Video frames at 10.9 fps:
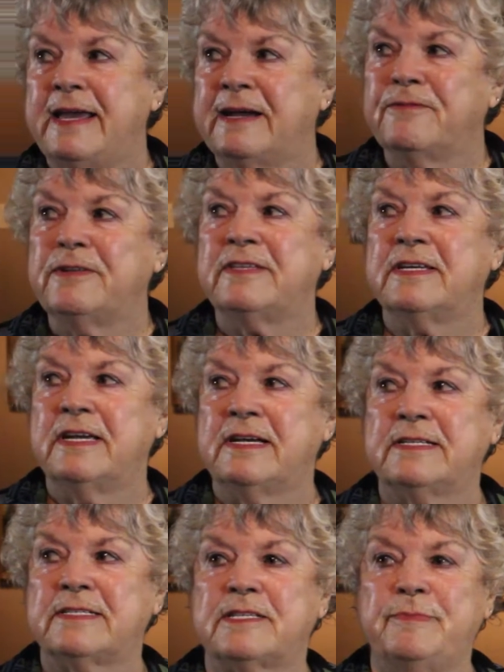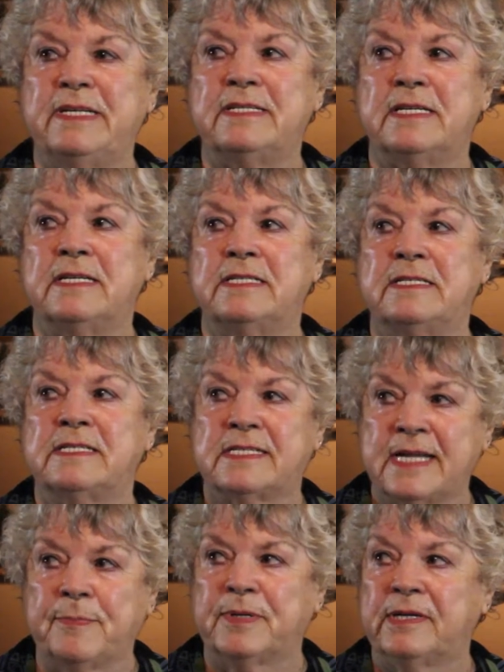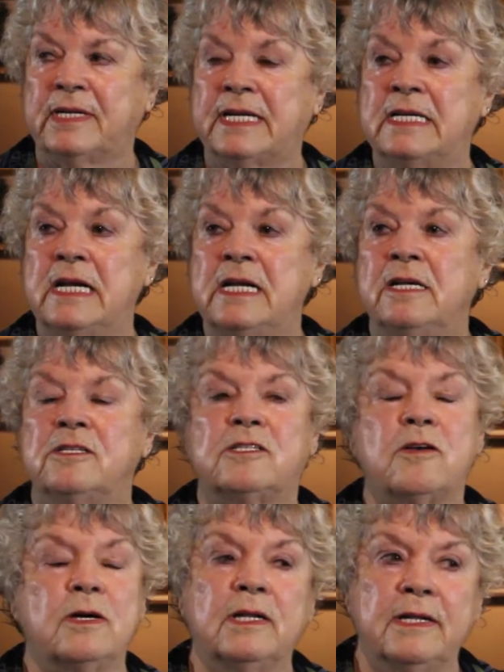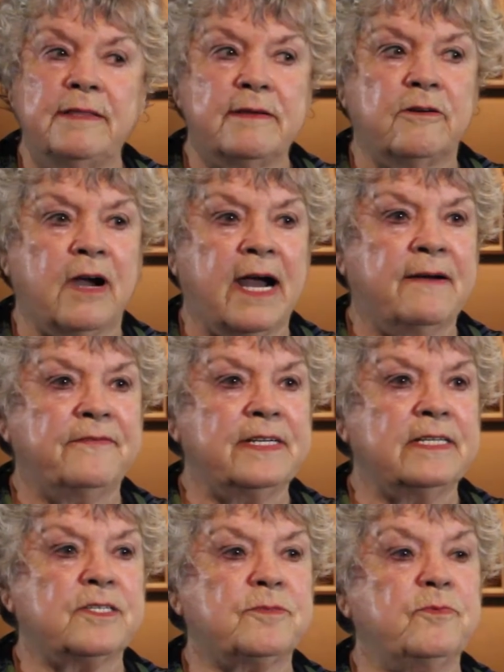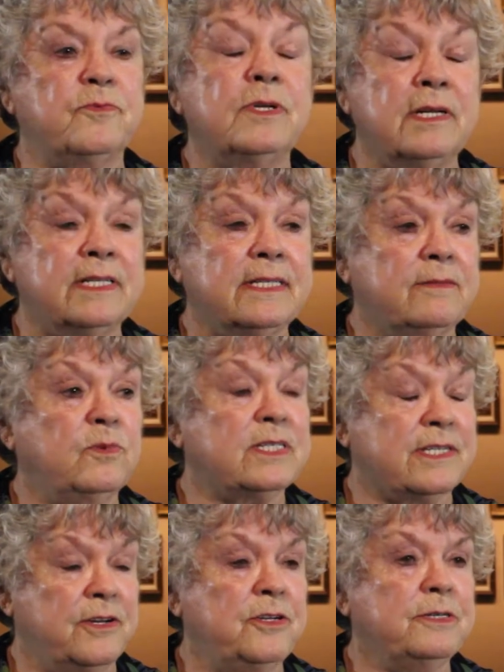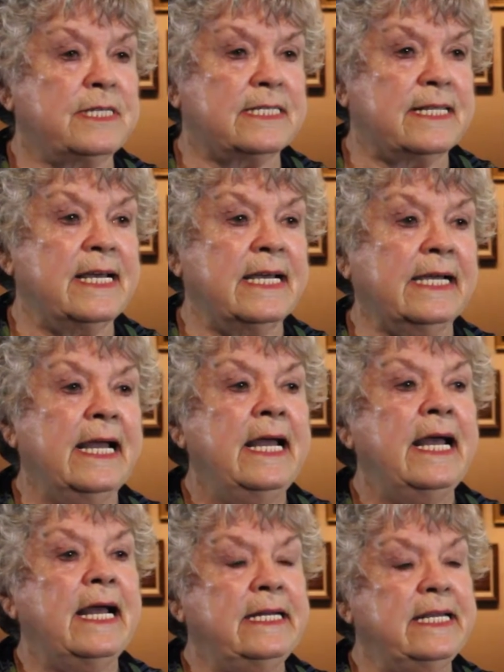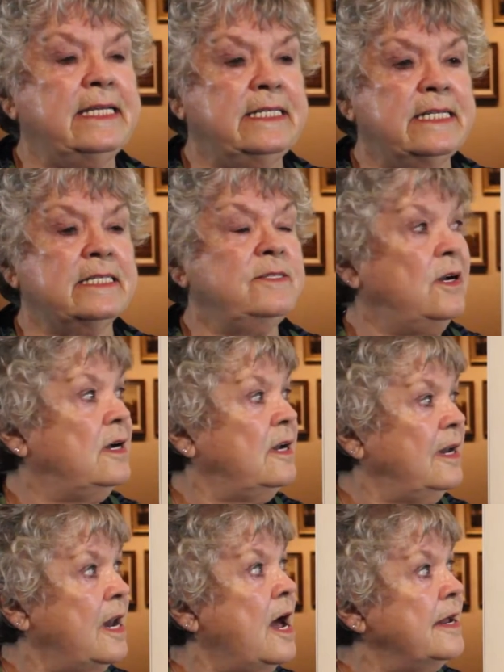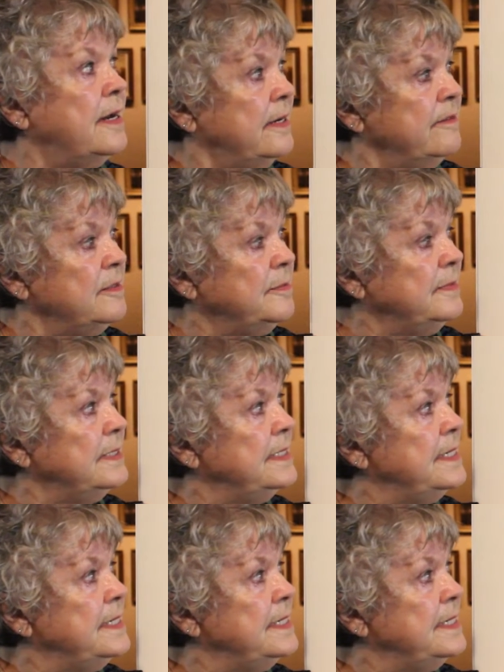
Everything has to be done separately. So a lithograph was the newest thing, and he did a lot of them.